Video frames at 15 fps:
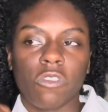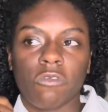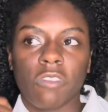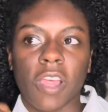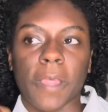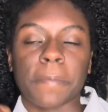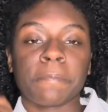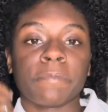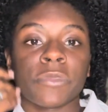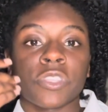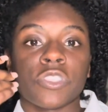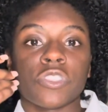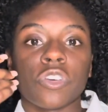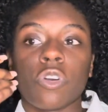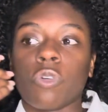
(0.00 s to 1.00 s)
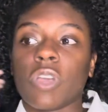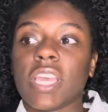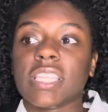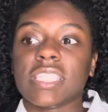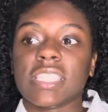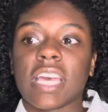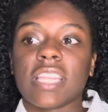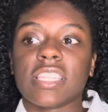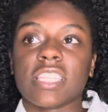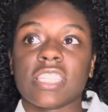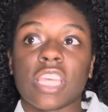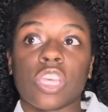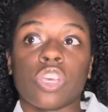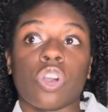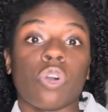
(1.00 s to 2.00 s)
Right. So it's not to
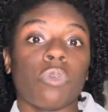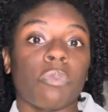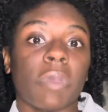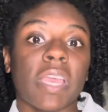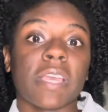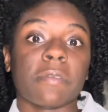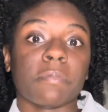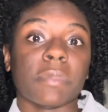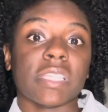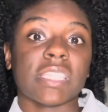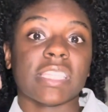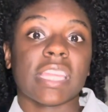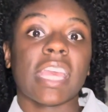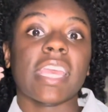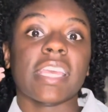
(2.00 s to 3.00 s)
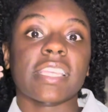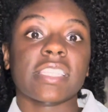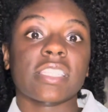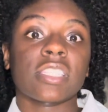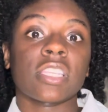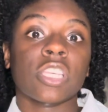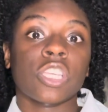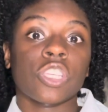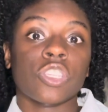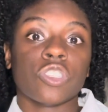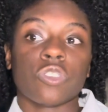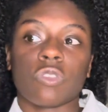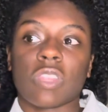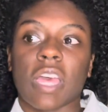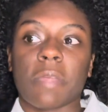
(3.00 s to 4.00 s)
say go make mistakes
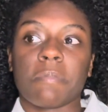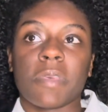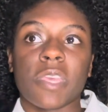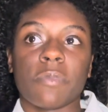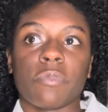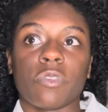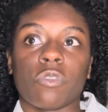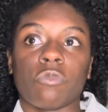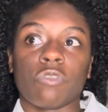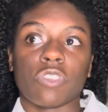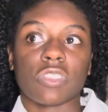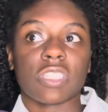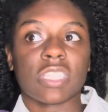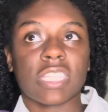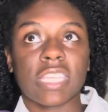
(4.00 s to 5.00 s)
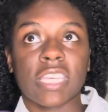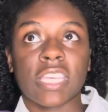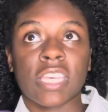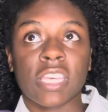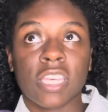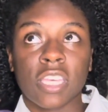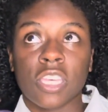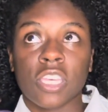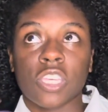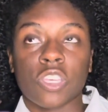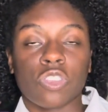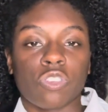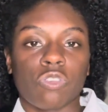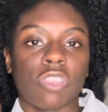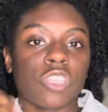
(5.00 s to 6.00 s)
so that people will see,
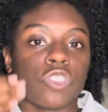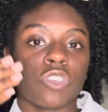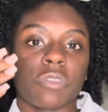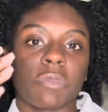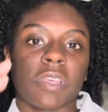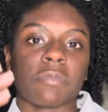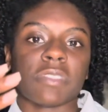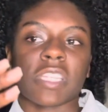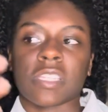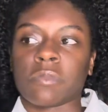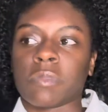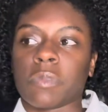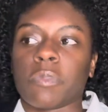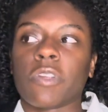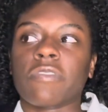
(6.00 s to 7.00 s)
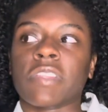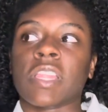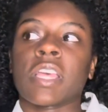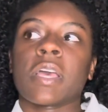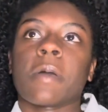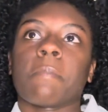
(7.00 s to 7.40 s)
that you can make mistakes and be perfect.